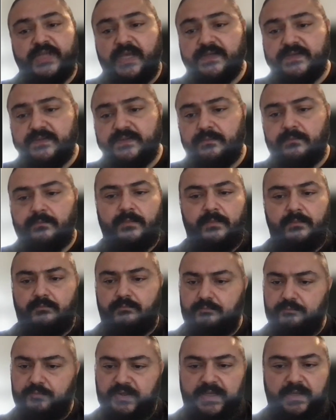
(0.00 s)
text,
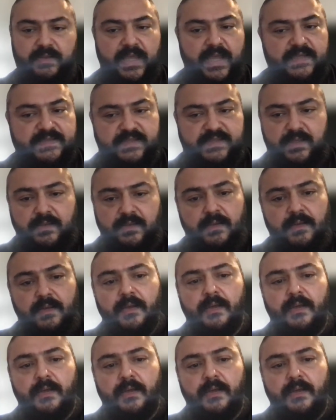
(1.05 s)
plain ASCII.